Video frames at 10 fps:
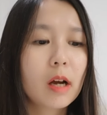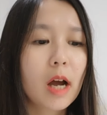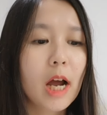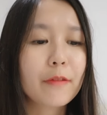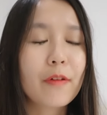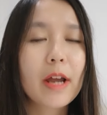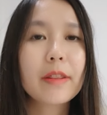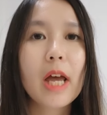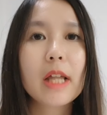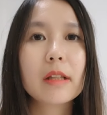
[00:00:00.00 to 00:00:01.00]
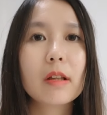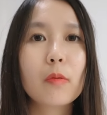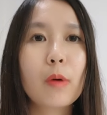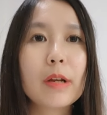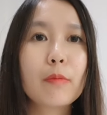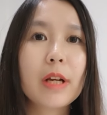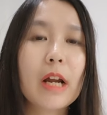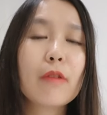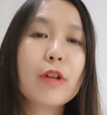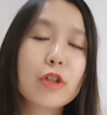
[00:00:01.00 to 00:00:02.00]
I find that when
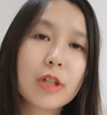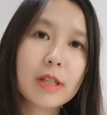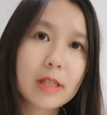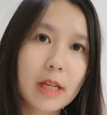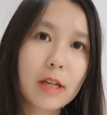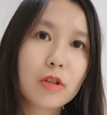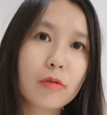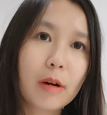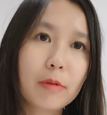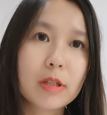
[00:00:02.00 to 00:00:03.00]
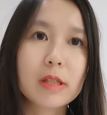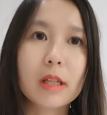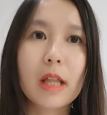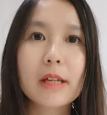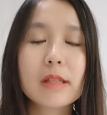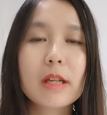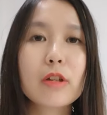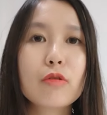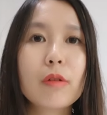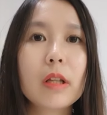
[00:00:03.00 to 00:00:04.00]
I reach this stage, right, which is the last
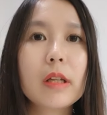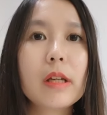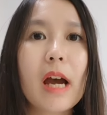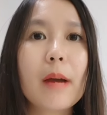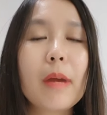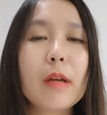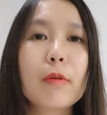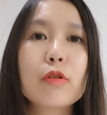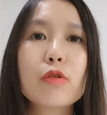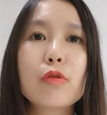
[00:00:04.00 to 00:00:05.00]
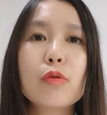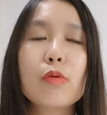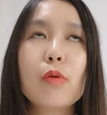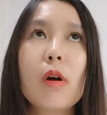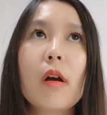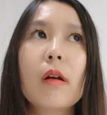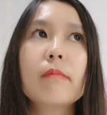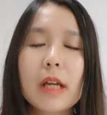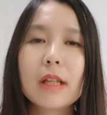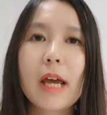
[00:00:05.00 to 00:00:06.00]
stage really, I'm able to
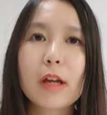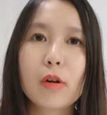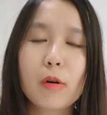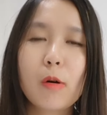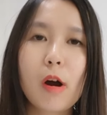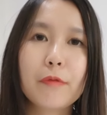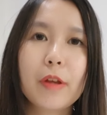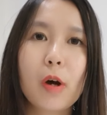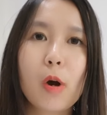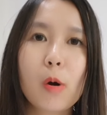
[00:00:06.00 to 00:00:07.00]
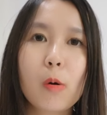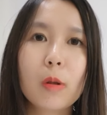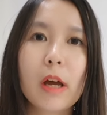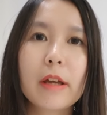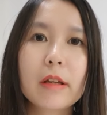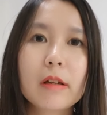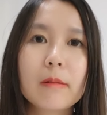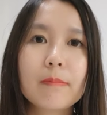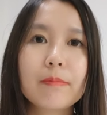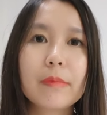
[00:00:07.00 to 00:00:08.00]
let go of the whole like
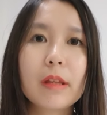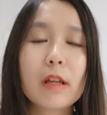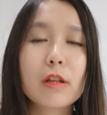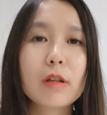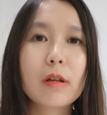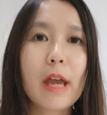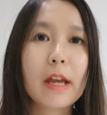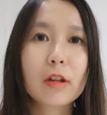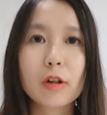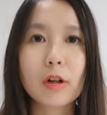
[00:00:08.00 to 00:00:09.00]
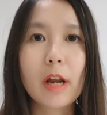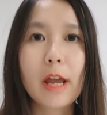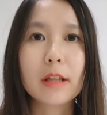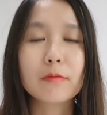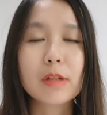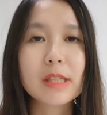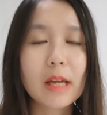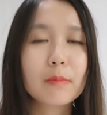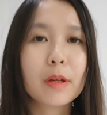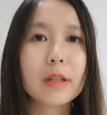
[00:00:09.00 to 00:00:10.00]
anger and
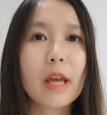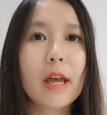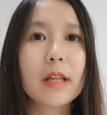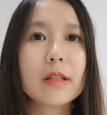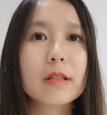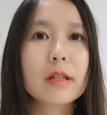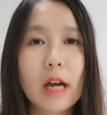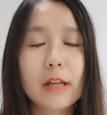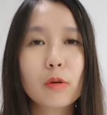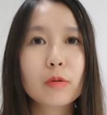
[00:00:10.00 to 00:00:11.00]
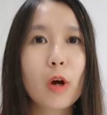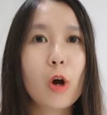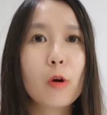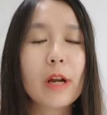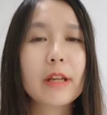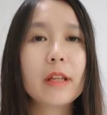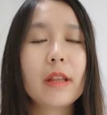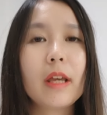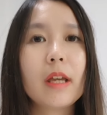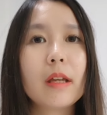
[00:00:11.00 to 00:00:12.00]
resentment, and I don't hold
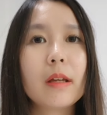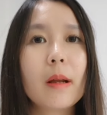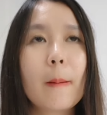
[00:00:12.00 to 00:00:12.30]
anything